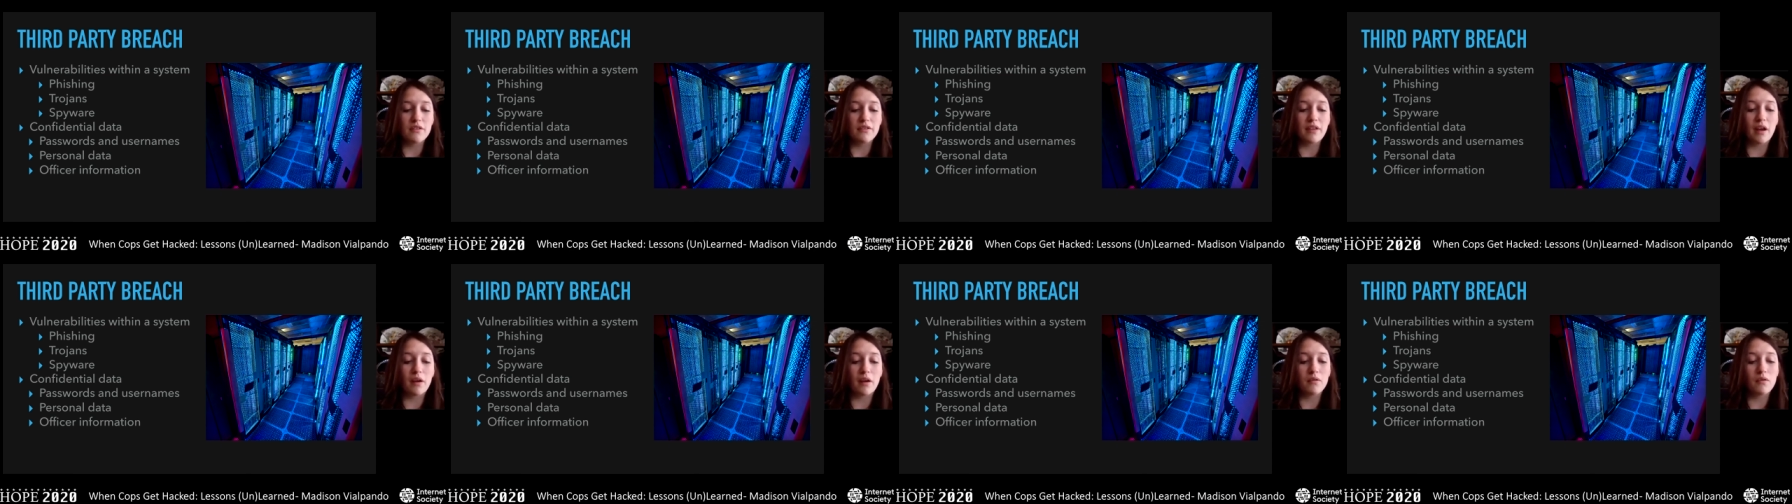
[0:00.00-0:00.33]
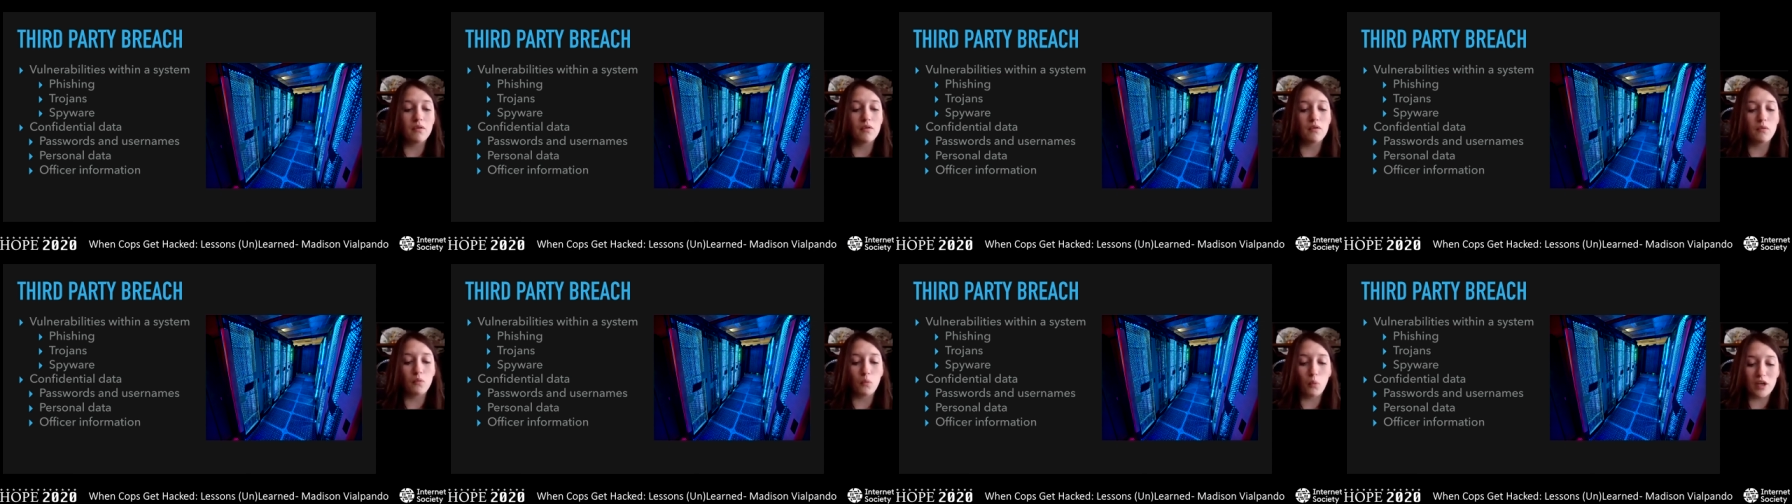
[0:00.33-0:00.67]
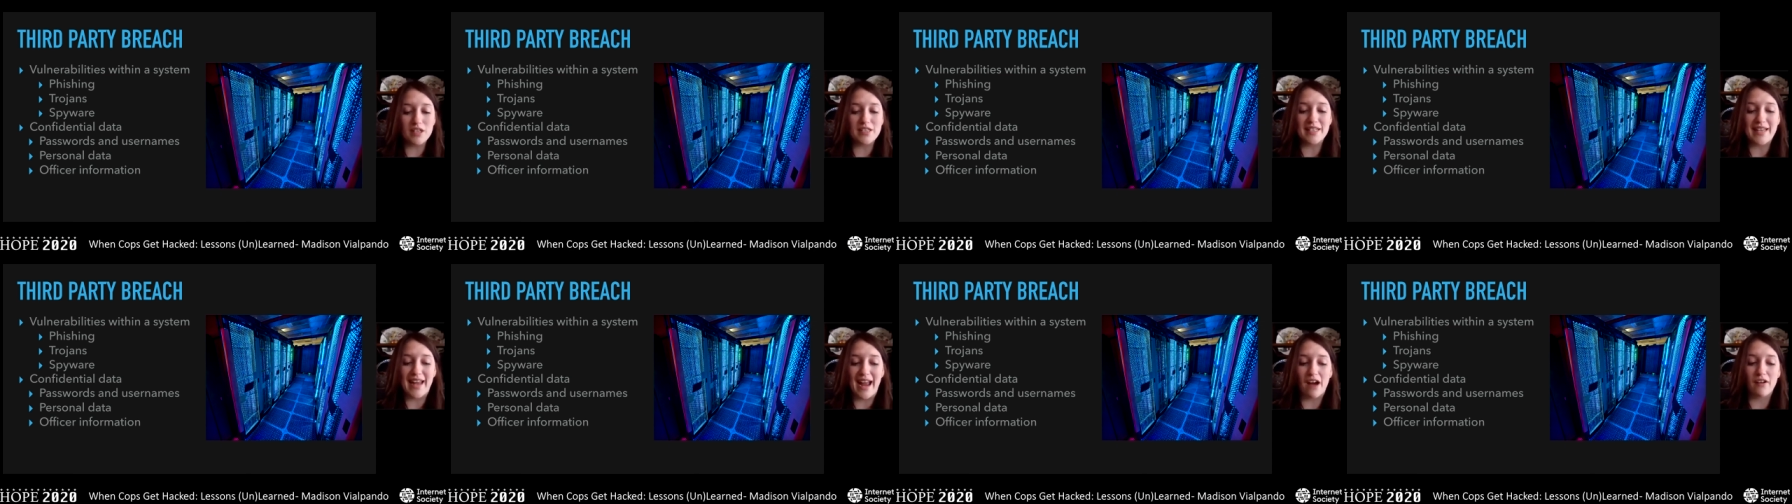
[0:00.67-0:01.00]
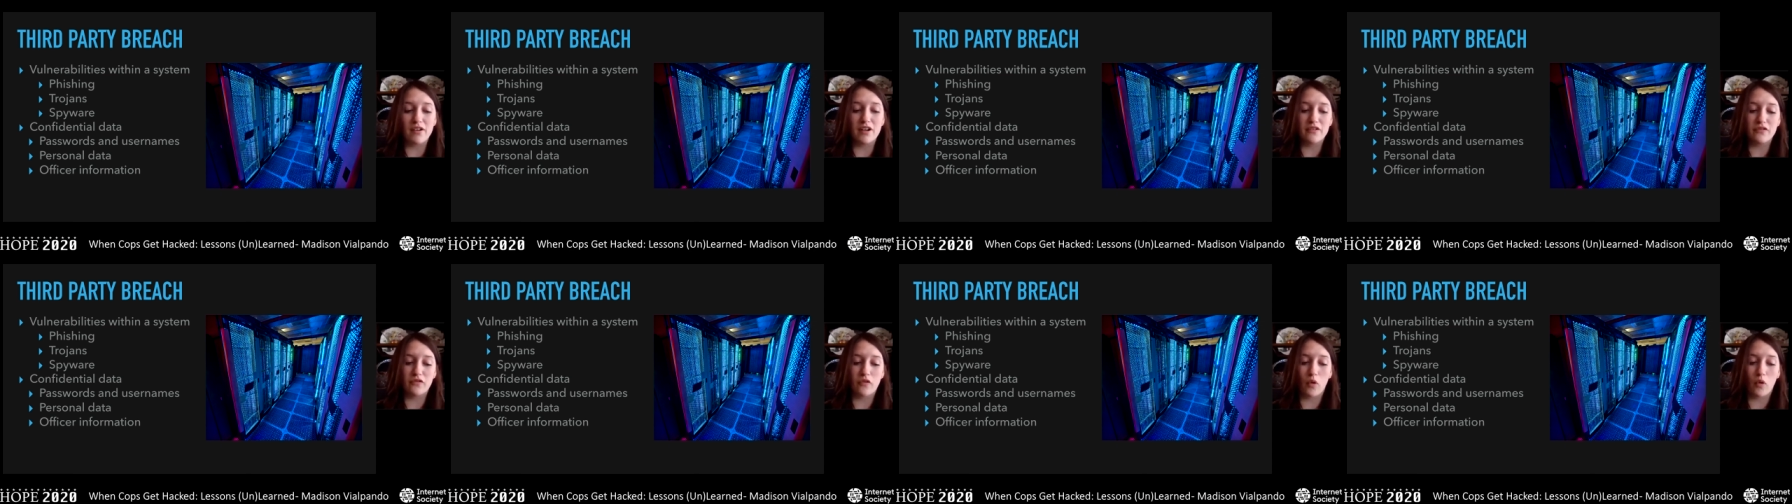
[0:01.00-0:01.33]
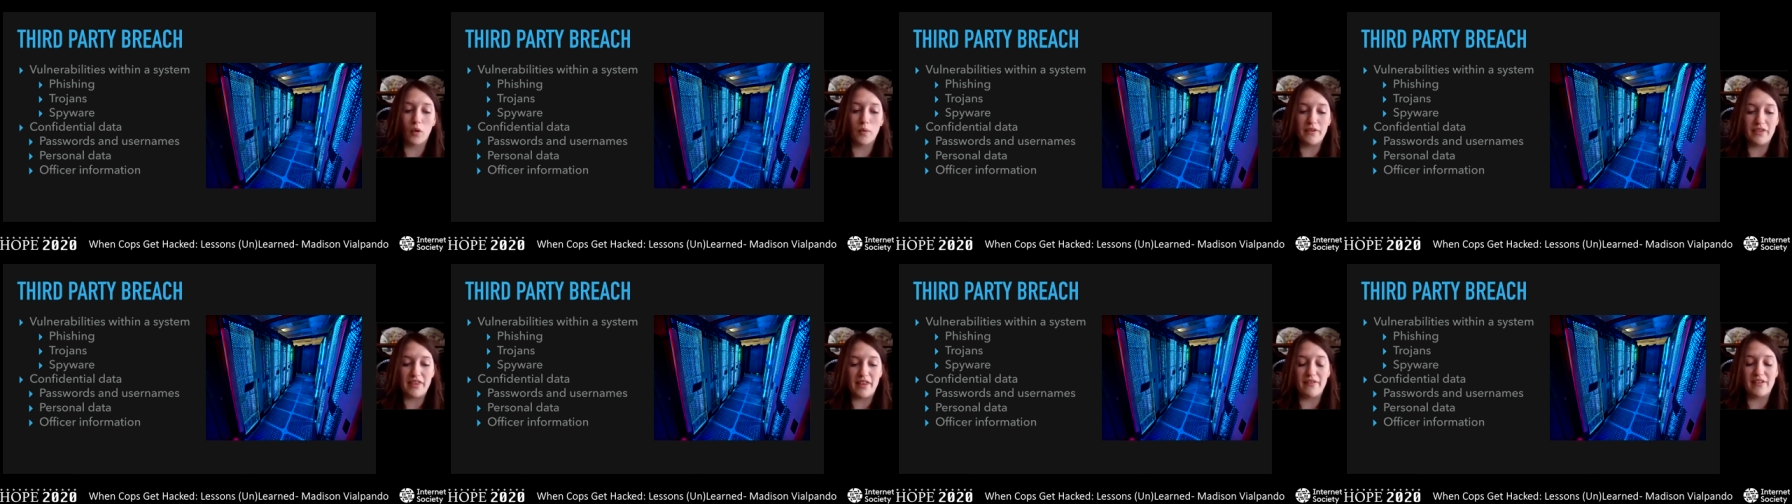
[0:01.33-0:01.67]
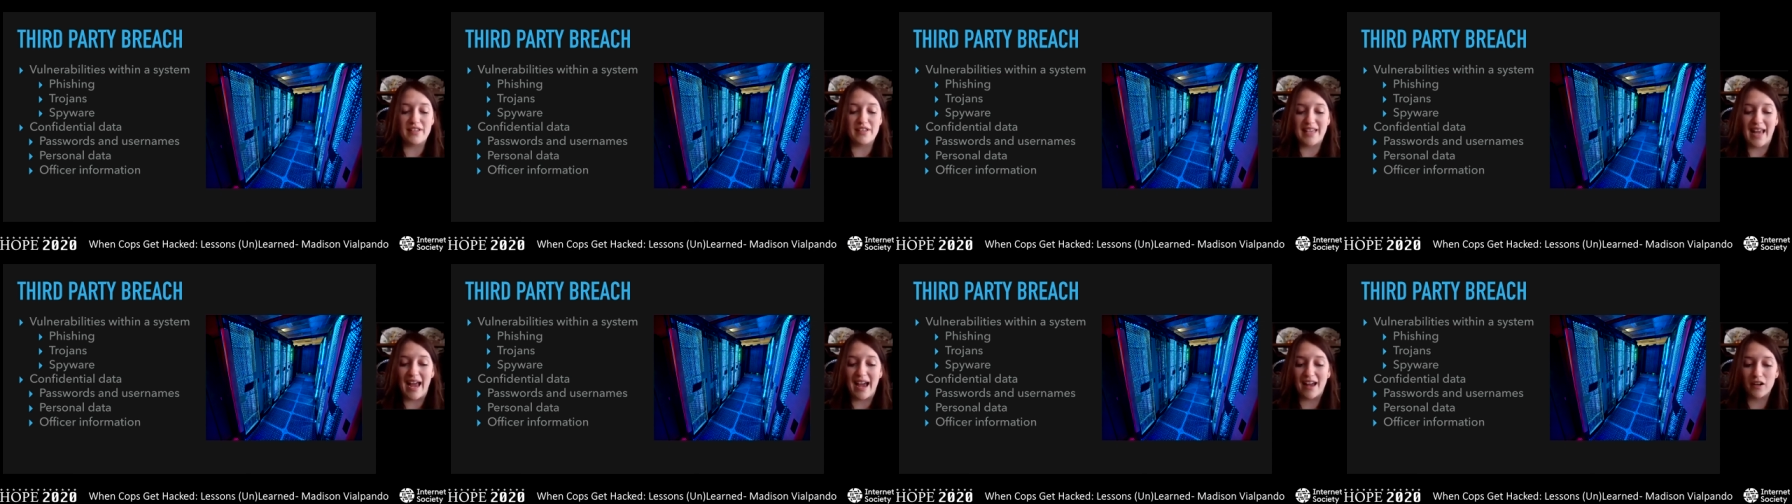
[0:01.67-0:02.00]
that was accounted for within
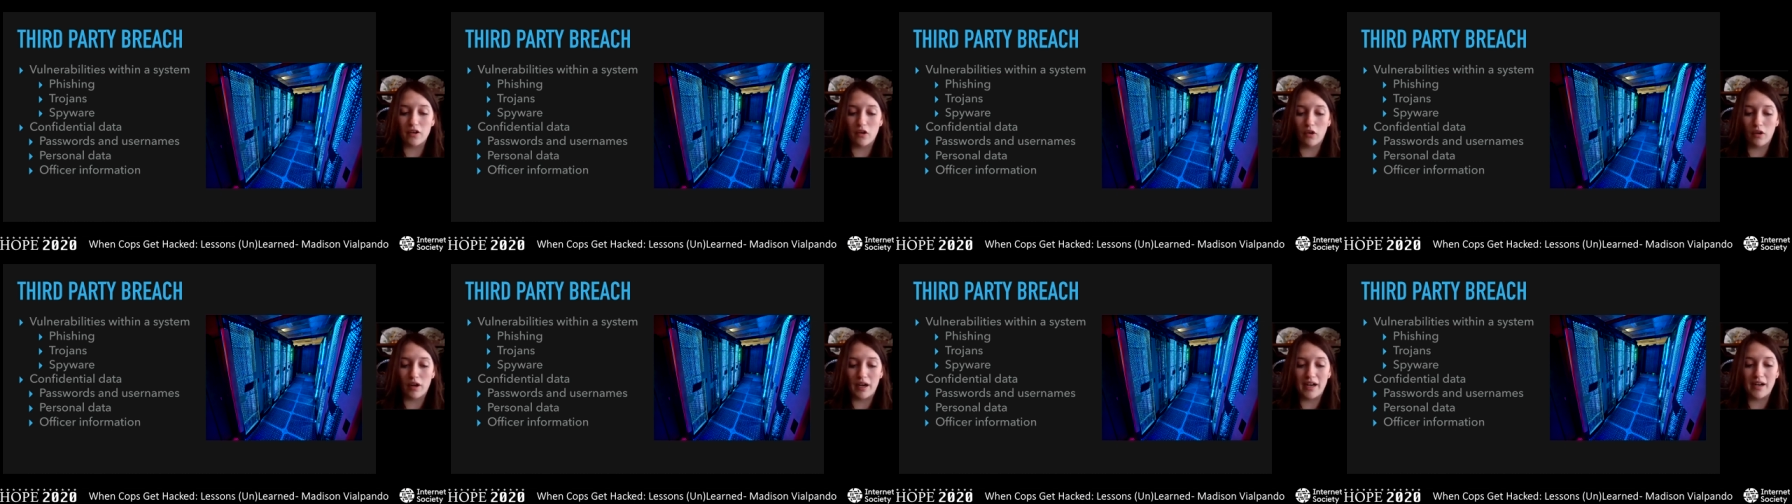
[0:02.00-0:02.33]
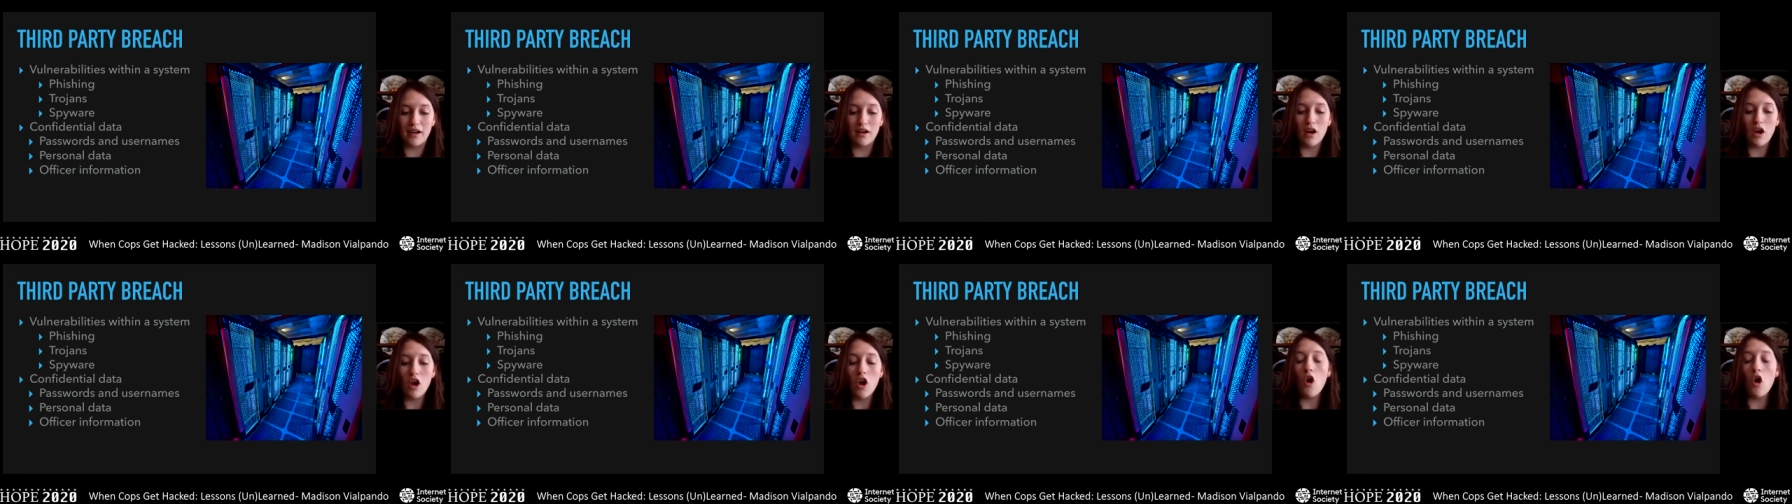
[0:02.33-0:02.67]
this category,